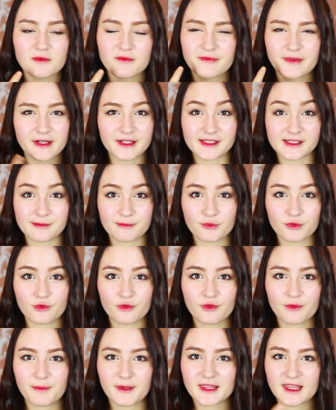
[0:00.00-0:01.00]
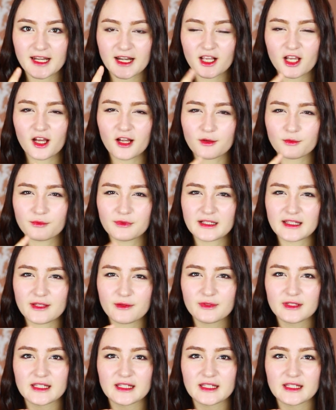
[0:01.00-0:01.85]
very smooth, but then it got really,